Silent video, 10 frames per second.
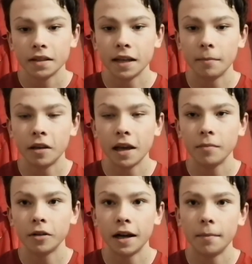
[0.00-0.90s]
Tammy
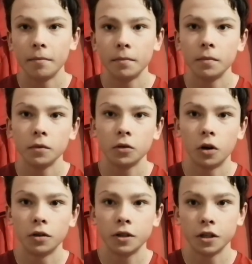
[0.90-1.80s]
Abraham
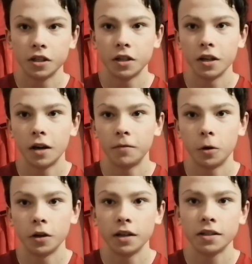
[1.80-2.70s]
got just enough
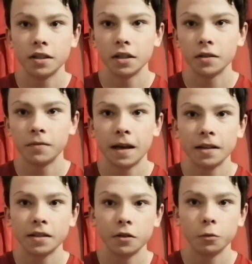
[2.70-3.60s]
on it to
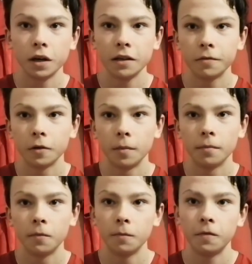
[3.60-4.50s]
deflect it away
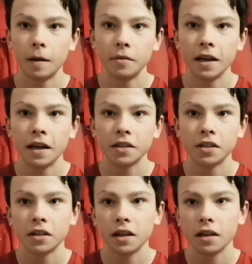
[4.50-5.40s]
from
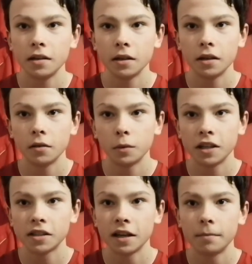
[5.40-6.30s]
Fabianski in the
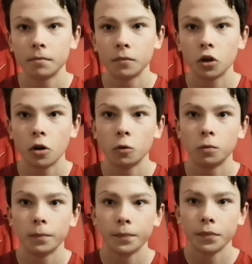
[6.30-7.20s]
West Ham
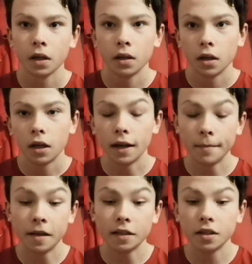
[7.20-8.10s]
goal, and
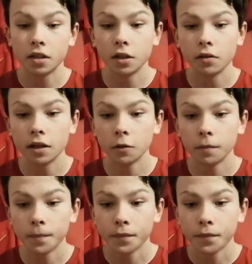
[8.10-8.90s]
that made it 2-0.